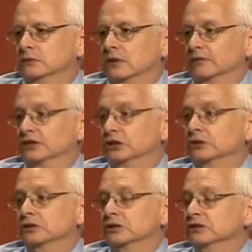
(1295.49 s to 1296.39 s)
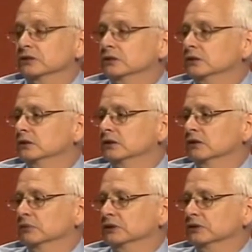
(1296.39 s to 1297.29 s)
of the churches
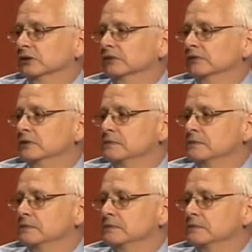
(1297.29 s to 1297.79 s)
that we serve?